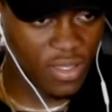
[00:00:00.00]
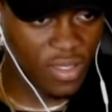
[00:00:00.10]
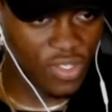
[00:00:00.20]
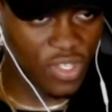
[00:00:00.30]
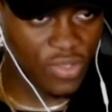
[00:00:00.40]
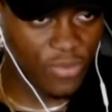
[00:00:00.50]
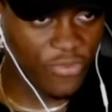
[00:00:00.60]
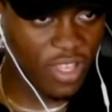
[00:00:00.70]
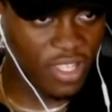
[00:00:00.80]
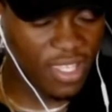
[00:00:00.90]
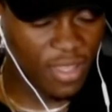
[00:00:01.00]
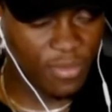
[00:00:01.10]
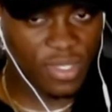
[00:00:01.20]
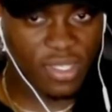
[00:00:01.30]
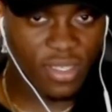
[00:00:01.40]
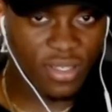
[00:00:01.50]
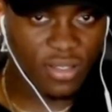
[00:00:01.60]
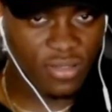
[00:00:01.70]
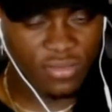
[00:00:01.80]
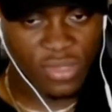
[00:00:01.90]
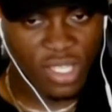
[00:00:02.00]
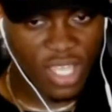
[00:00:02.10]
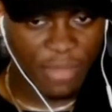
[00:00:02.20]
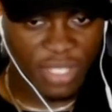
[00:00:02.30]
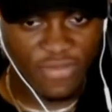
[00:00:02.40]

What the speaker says: Just from 3 attempts. I mean,